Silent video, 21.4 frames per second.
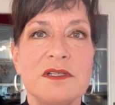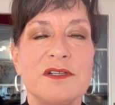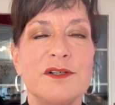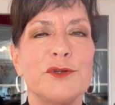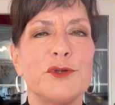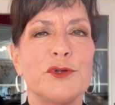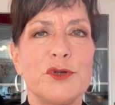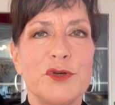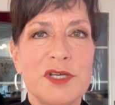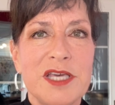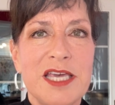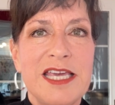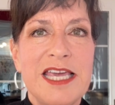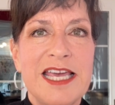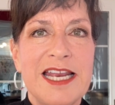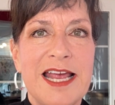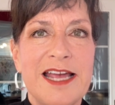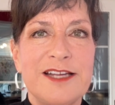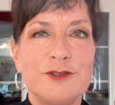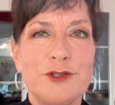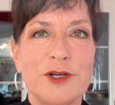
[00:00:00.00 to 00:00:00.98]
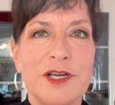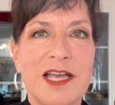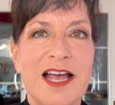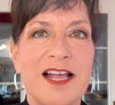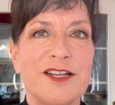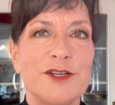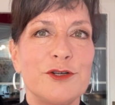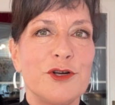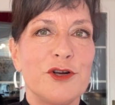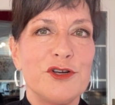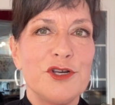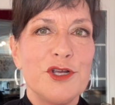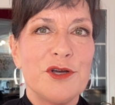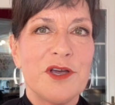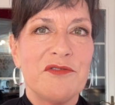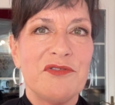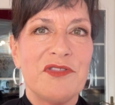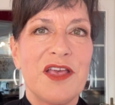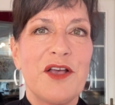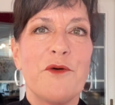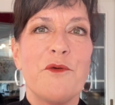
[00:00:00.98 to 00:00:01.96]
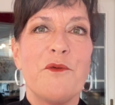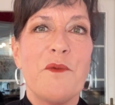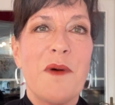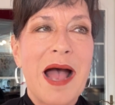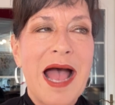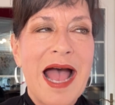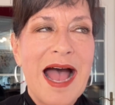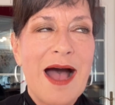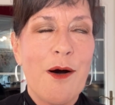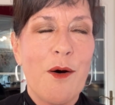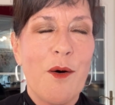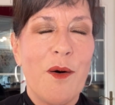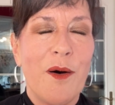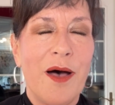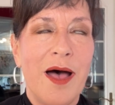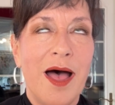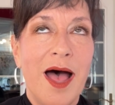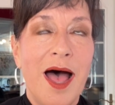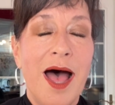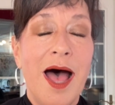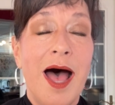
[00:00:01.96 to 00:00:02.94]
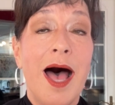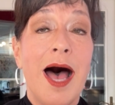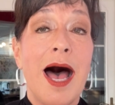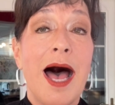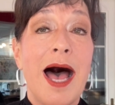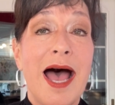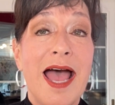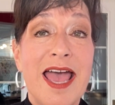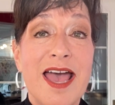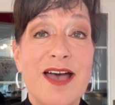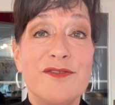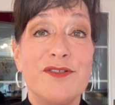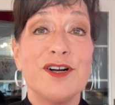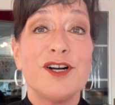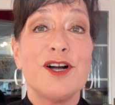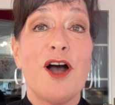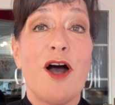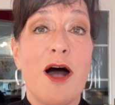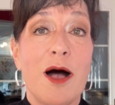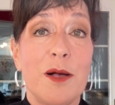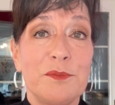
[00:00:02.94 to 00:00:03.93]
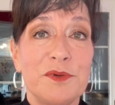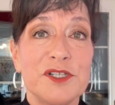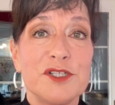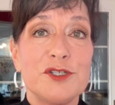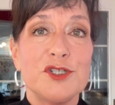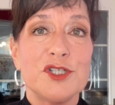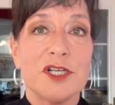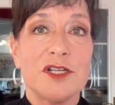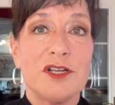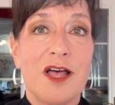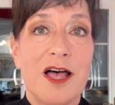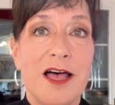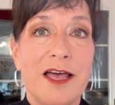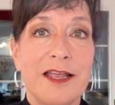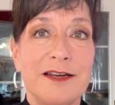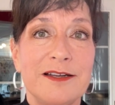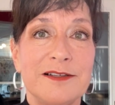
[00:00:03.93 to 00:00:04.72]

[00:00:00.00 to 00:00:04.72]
look again at your calendar and you can think, wow, I have accomplished a lot.